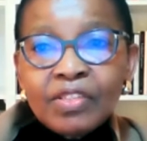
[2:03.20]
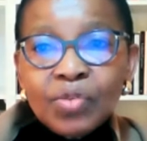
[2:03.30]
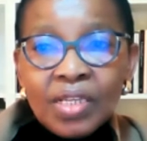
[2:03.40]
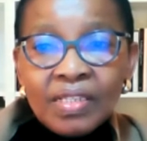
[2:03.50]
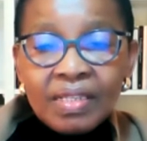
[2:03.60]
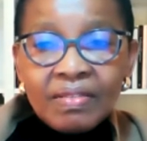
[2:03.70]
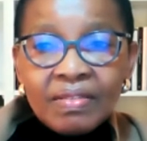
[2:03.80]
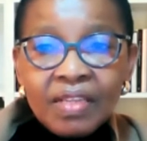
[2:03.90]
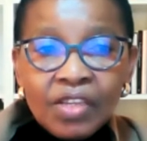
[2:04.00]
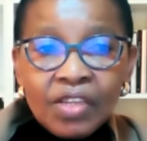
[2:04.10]
20th
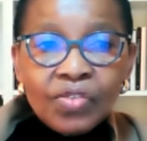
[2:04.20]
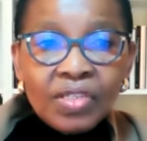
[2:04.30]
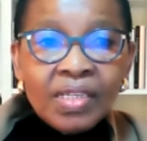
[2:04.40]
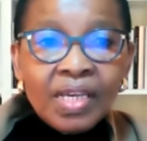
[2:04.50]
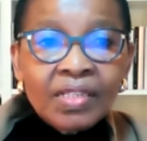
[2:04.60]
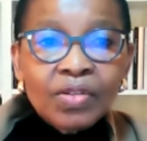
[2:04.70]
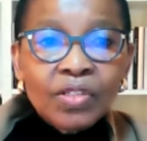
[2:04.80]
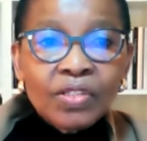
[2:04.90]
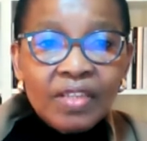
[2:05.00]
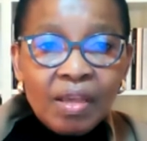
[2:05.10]
century and
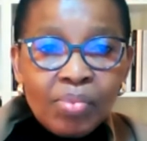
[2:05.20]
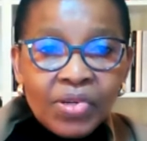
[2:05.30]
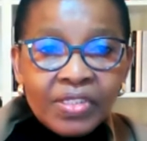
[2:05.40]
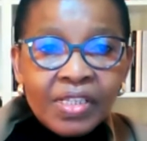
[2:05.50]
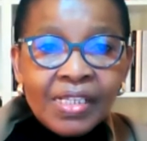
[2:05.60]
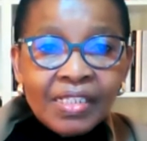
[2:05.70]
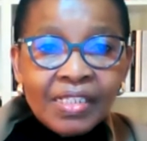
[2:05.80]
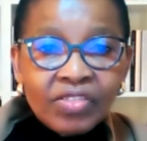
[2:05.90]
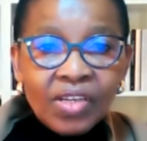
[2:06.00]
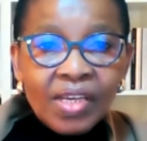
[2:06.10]
contemporary
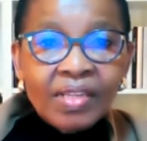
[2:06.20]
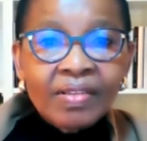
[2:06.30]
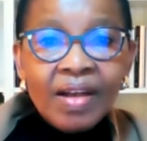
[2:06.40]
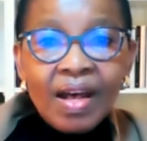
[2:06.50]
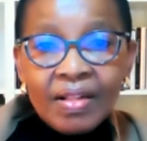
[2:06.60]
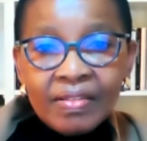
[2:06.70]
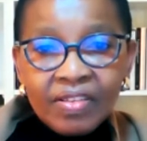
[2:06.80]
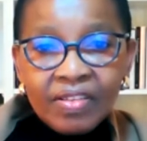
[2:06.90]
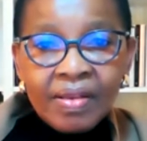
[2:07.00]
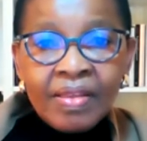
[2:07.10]
literature and
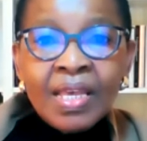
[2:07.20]
culture,